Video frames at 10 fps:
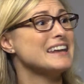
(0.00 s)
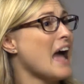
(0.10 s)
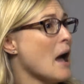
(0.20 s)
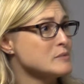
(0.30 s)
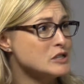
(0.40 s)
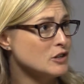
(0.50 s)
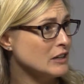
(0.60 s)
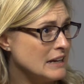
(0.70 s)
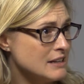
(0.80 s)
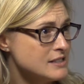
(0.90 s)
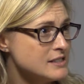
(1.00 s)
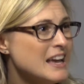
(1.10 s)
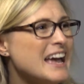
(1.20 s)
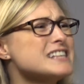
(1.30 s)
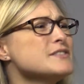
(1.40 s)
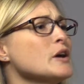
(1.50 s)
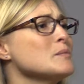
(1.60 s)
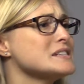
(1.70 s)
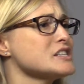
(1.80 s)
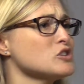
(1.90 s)
It absolutely is. It's very
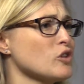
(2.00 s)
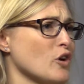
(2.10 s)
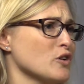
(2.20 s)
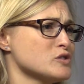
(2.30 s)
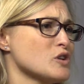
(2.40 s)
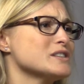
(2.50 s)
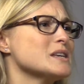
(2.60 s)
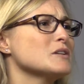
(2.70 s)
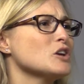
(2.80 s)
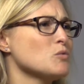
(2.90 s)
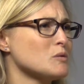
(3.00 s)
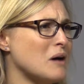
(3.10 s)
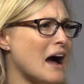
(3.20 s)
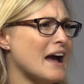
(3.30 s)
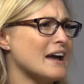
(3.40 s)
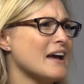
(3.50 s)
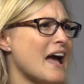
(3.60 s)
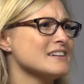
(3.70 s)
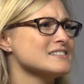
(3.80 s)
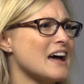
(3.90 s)
medicinal though, so it's something that you would buy,
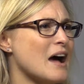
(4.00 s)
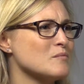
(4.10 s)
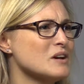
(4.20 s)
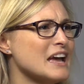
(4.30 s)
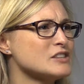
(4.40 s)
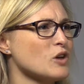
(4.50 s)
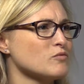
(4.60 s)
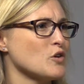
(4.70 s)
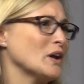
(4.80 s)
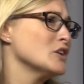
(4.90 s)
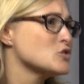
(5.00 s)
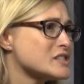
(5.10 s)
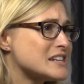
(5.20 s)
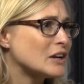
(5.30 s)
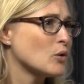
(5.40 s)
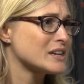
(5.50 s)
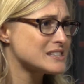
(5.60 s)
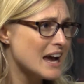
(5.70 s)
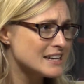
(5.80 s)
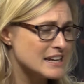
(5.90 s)
and it's not very interesting or
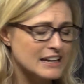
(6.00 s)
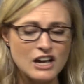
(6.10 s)
exciting.